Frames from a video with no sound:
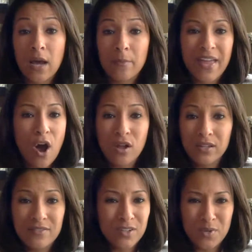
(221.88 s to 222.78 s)
They all
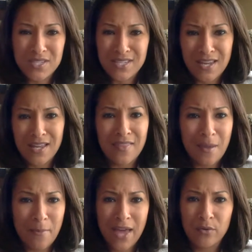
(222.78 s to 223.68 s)
live in Louisiana, in
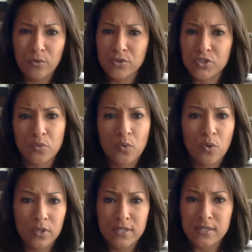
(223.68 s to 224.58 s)
that Baton Rouge, New
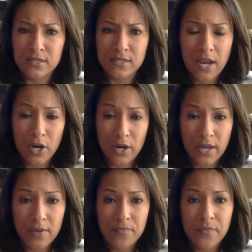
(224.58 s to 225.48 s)
Orleans
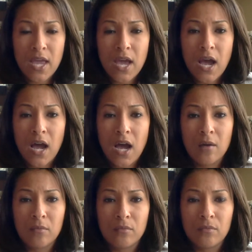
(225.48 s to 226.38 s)
area.
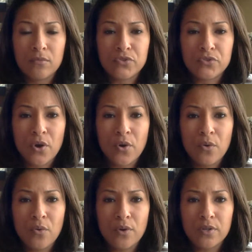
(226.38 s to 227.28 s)

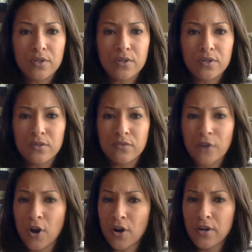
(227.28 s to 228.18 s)
So for
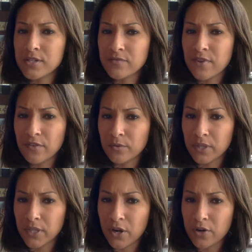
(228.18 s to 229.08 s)
her to have never
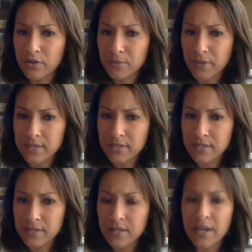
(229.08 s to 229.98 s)
really heard of
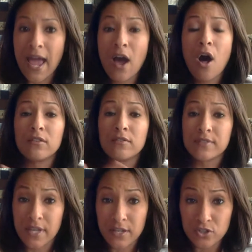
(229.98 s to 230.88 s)
Plexus, and then now all of a
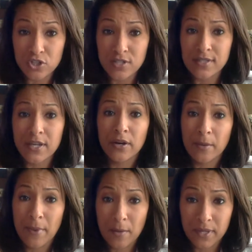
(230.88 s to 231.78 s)
sudden she's hearing
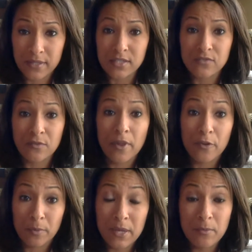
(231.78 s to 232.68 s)
about Plexus from
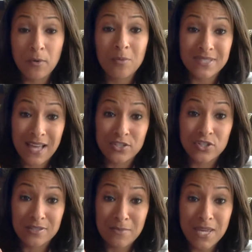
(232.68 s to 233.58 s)
other people besides
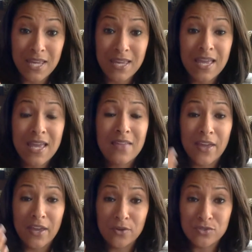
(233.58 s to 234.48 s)
just me,
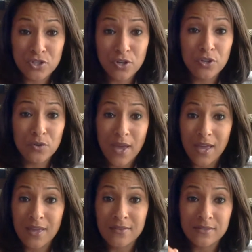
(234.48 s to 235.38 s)
that goes to show you,
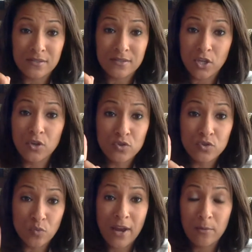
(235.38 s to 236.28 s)
A, this is a huge
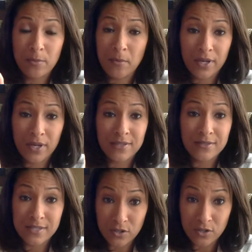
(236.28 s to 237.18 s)
wide open market
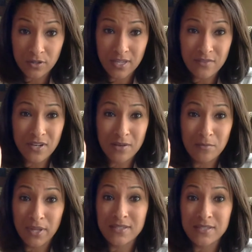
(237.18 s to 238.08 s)
still, even in
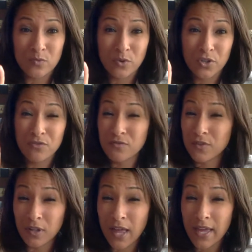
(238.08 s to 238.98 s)
places where you
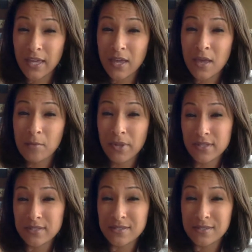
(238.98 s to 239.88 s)
feel like
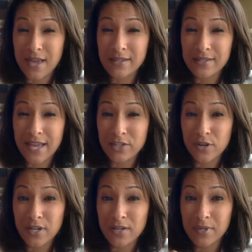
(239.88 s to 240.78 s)
Plexus is kind of
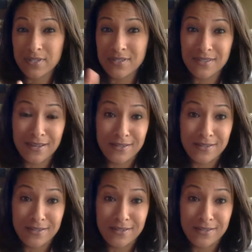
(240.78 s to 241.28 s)
saturated, places like